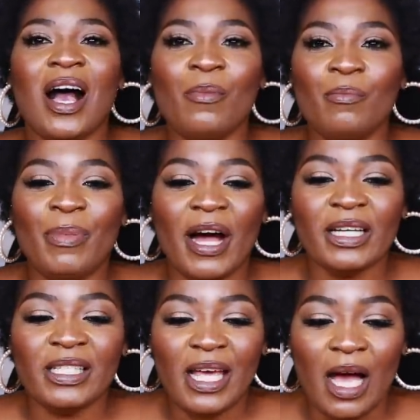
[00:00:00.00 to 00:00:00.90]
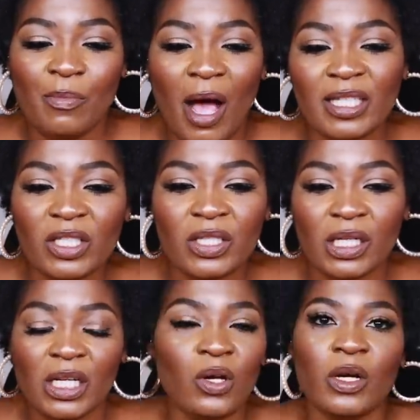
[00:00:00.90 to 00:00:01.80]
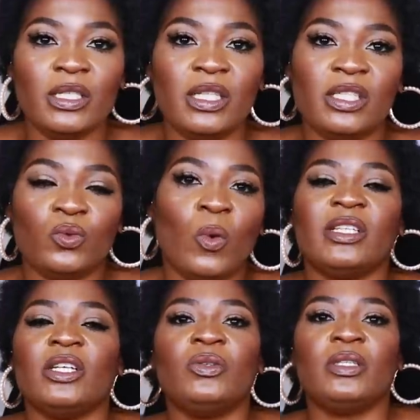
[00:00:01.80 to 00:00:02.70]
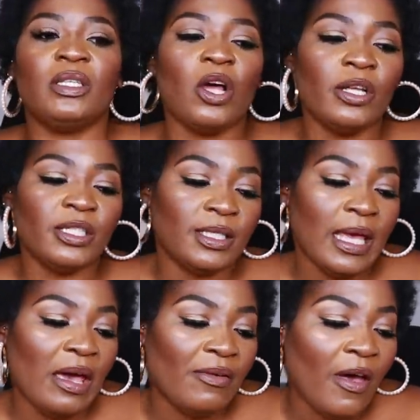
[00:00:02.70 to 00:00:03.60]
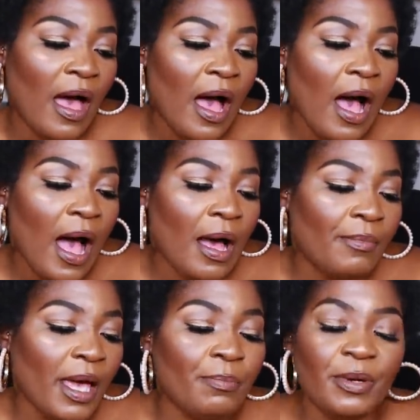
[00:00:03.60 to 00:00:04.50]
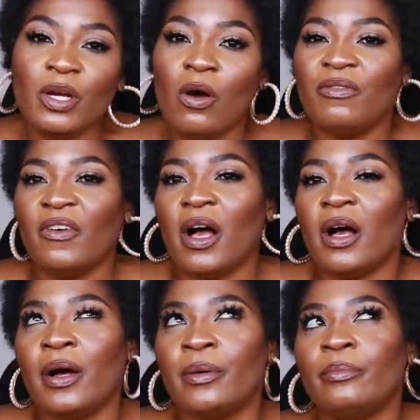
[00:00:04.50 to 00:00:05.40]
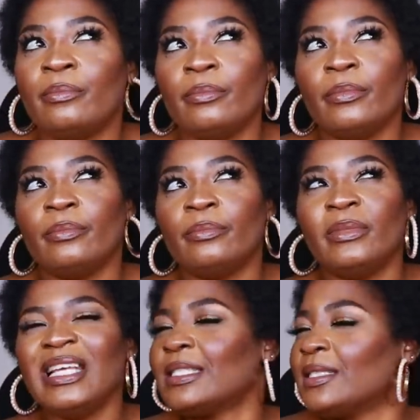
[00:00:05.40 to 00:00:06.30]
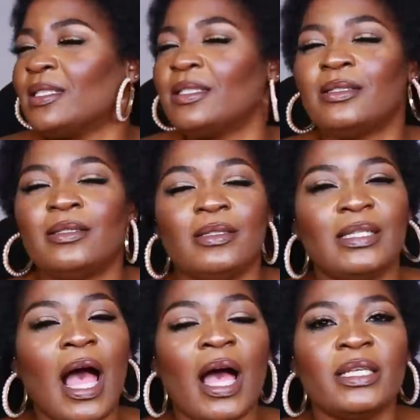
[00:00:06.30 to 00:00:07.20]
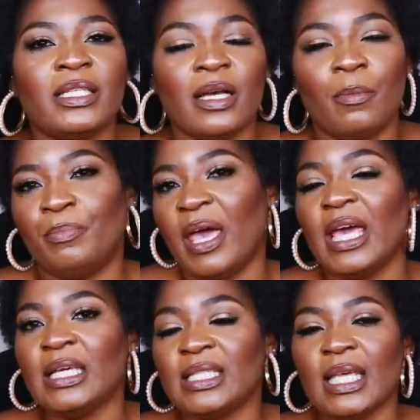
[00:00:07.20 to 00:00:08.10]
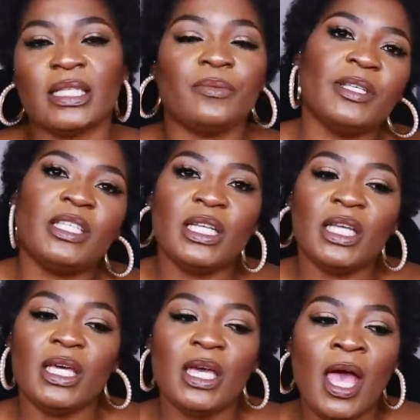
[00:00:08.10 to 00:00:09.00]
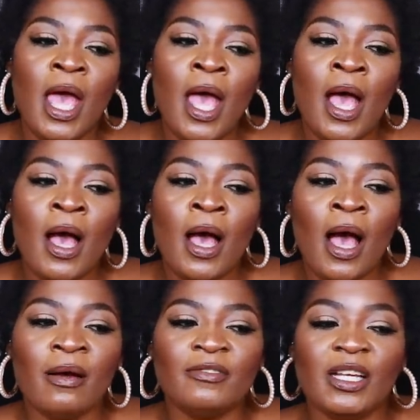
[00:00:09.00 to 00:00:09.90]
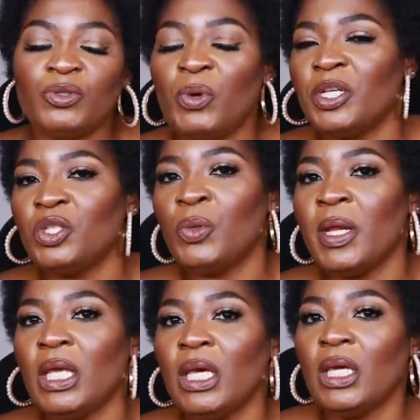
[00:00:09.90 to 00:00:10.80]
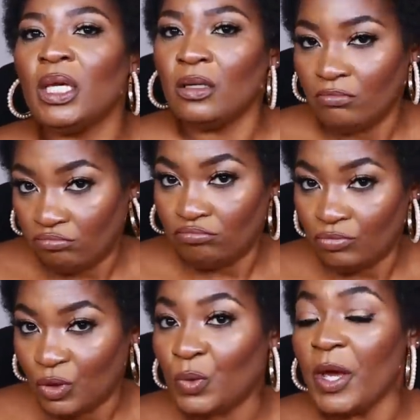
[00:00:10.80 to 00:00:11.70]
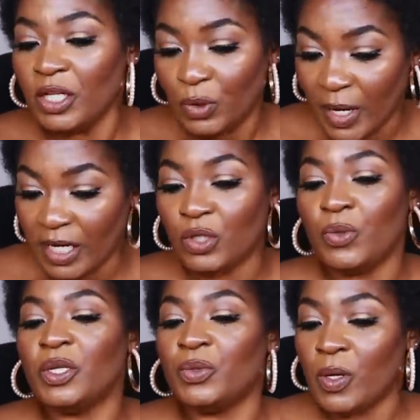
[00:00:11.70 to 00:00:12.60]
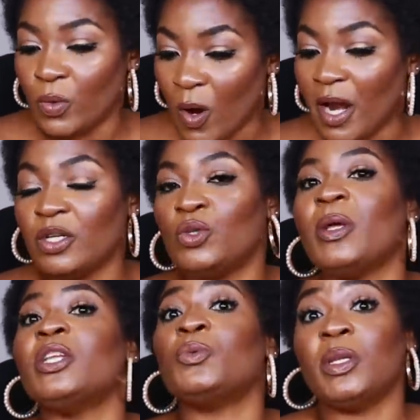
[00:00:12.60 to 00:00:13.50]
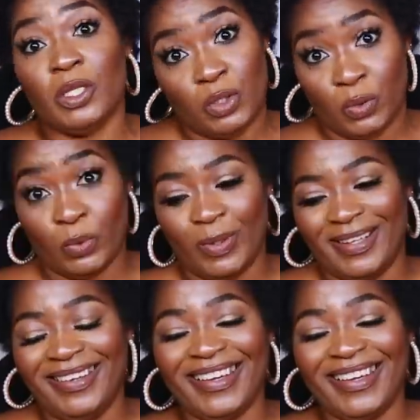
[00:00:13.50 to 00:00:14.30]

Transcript: I just really honestly just wanted to sit down and just have a bit of let's just touch base, especially after 2020, 2021, 2022.